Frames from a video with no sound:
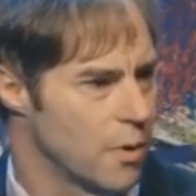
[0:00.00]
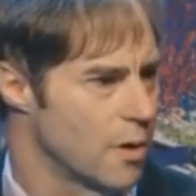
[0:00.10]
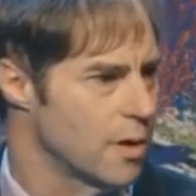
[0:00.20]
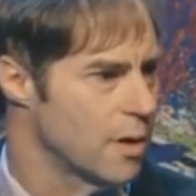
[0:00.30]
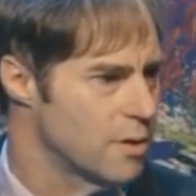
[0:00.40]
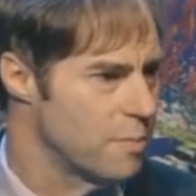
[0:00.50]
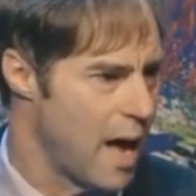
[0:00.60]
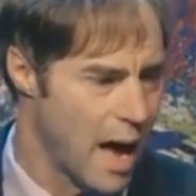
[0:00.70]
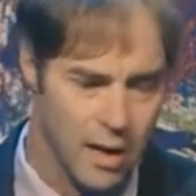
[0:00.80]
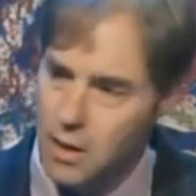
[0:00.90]
world. It goes
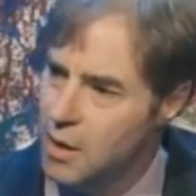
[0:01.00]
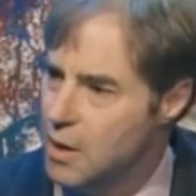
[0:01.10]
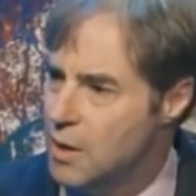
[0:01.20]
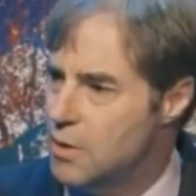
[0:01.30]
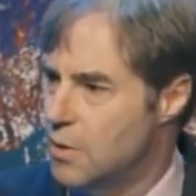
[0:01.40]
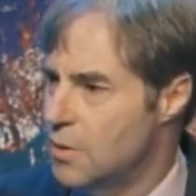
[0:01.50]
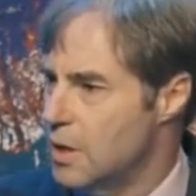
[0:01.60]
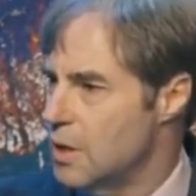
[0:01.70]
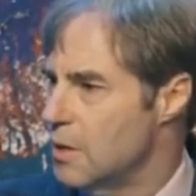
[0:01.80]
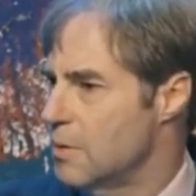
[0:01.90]
back to
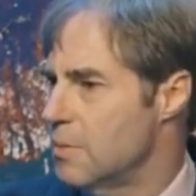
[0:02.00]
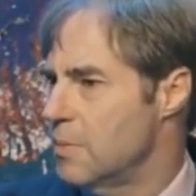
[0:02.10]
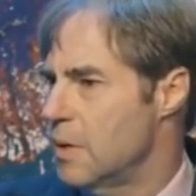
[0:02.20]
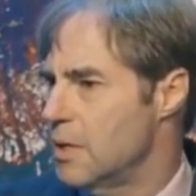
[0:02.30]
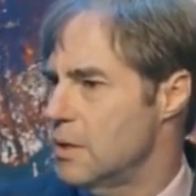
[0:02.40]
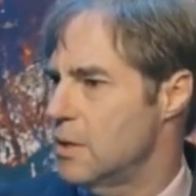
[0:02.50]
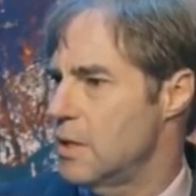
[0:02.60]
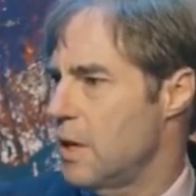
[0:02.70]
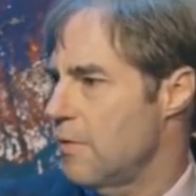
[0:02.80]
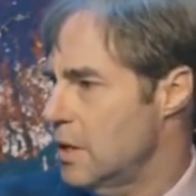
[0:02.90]
the
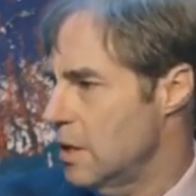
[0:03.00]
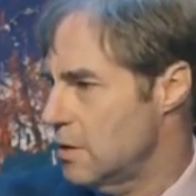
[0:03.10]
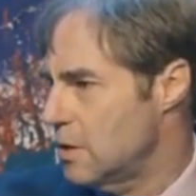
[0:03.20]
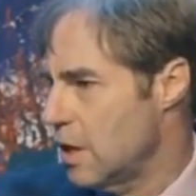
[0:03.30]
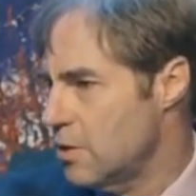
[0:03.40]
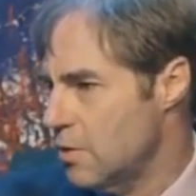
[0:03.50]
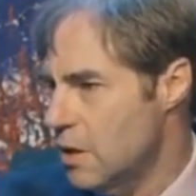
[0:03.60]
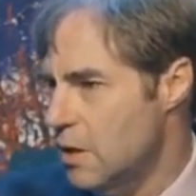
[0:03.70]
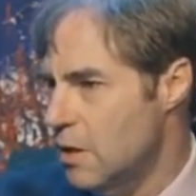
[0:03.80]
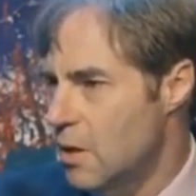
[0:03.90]
17th
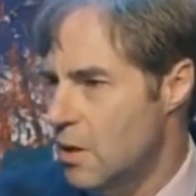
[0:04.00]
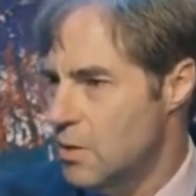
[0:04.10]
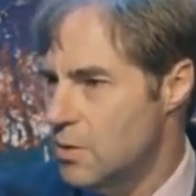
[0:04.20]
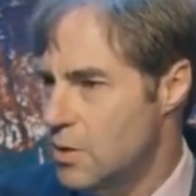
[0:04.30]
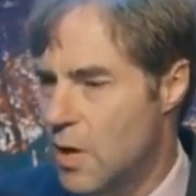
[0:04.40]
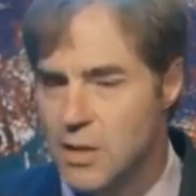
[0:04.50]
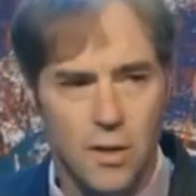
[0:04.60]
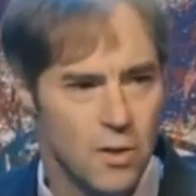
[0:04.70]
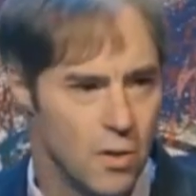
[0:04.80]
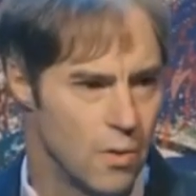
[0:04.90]
century. Sir
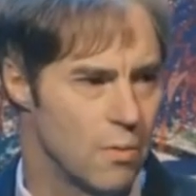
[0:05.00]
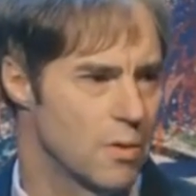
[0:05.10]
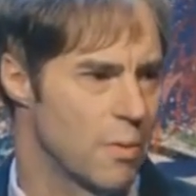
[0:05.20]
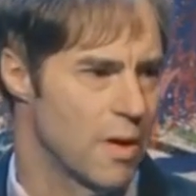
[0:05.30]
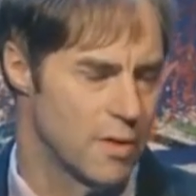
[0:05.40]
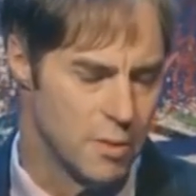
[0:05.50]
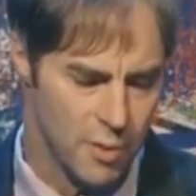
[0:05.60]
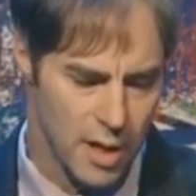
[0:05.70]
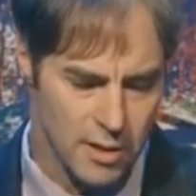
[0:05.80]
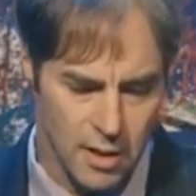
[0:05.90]
Isaac Newton was one of its
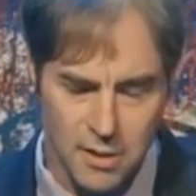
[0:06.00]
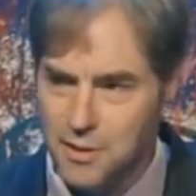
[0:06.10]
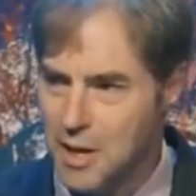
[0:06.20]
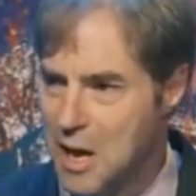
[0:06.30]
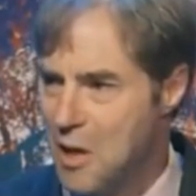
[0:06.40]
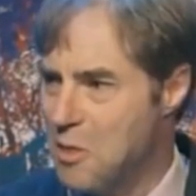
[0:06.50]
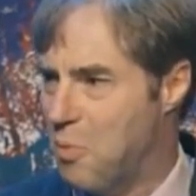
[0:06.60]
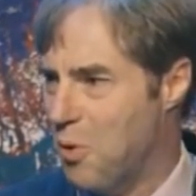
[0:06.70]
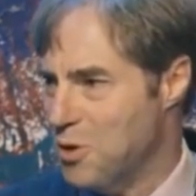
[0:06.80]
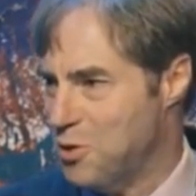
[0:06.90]
presidents. They had the
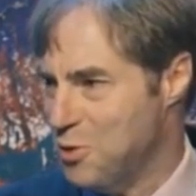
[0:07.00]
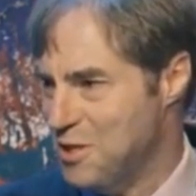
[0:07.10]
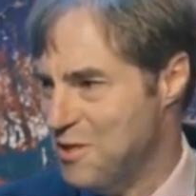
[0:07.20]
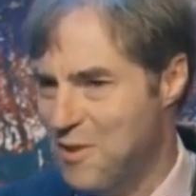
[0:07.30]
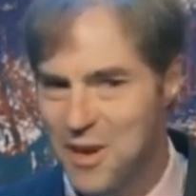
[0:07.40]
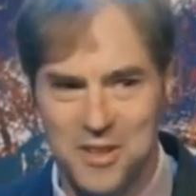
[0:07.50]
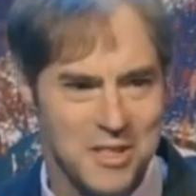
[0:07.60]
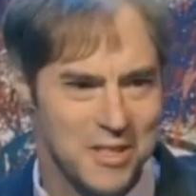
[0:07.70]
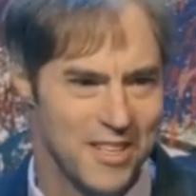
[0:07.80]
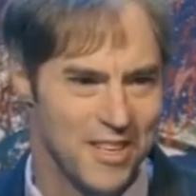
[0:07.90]
portraits of all
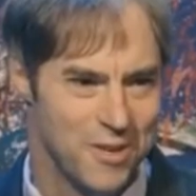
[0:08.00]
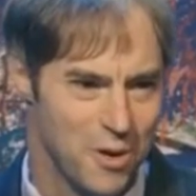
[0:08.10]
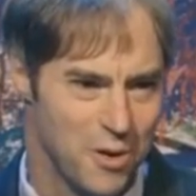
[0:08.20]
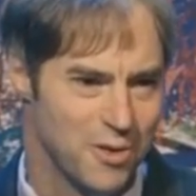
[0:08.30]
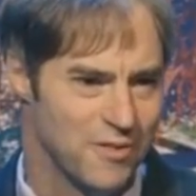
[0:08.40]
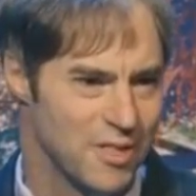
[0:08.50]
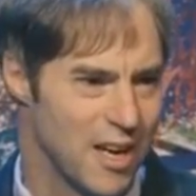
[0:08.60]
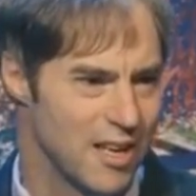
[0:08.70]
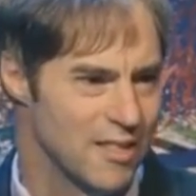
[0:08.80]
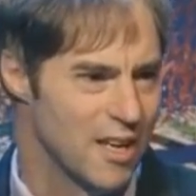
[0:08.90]
these heroes of
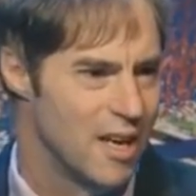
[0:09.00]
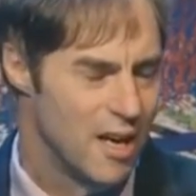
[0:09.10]
science